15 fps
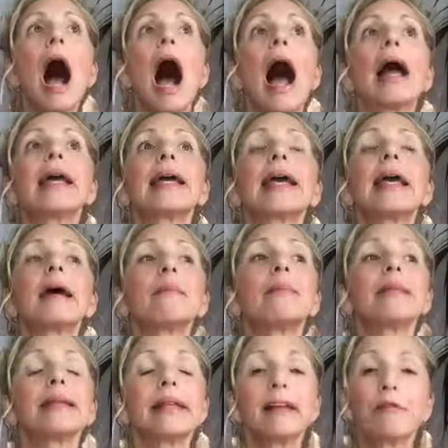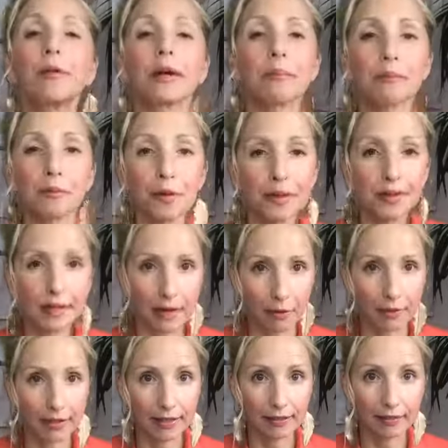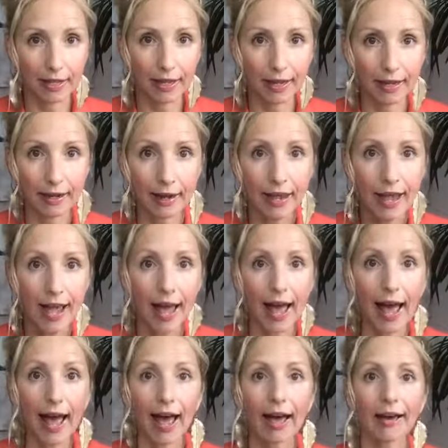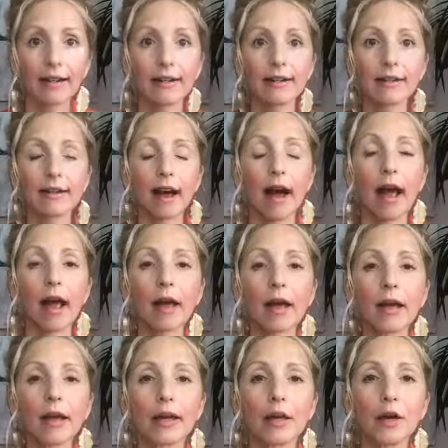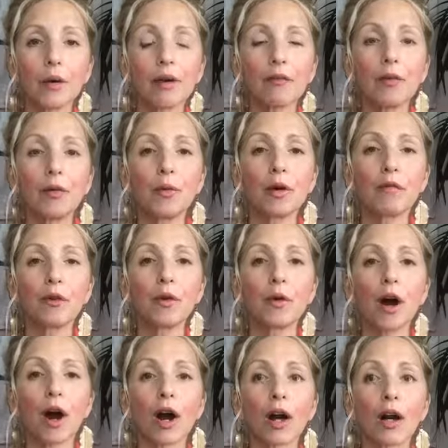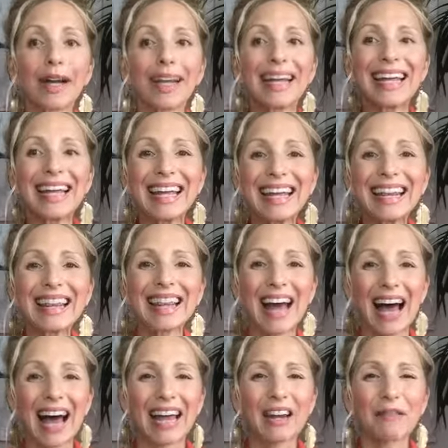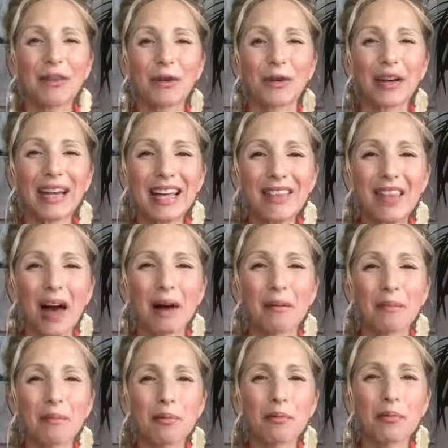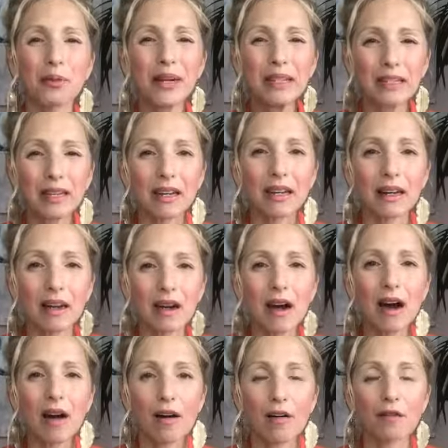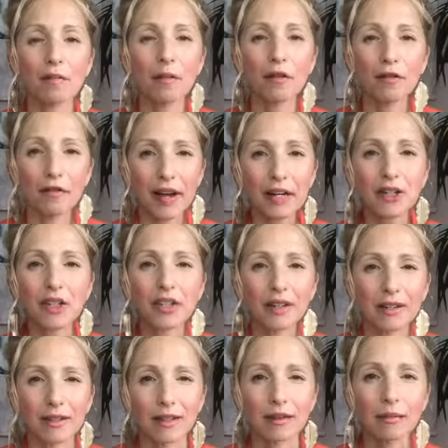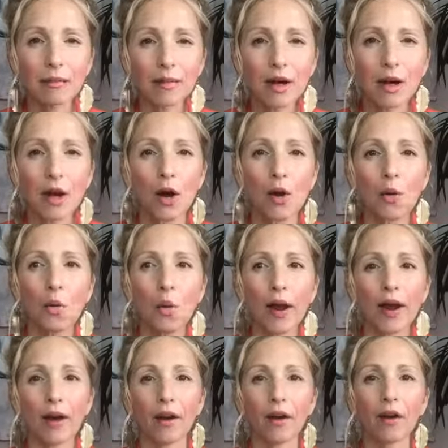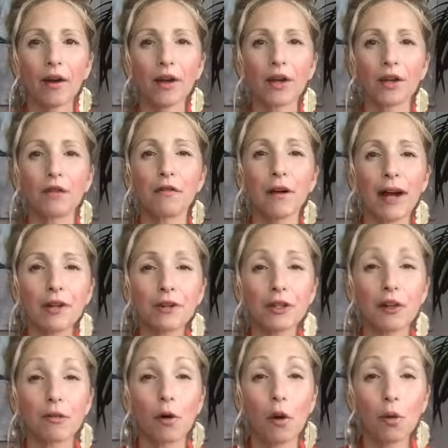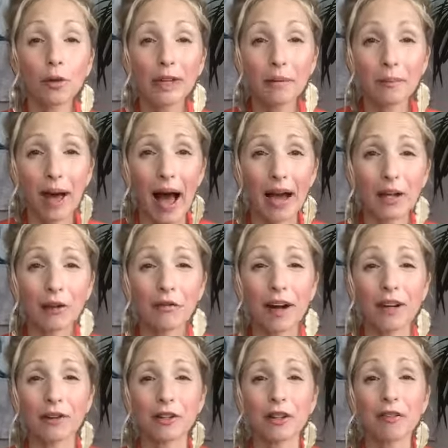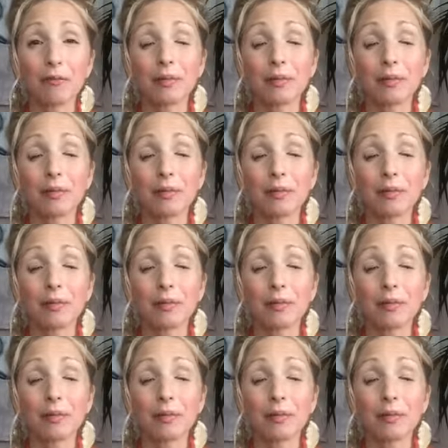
I can't believe what a prison I was living in. And if you are in that prison of perfectionism where you find yourself holding back, you find yourself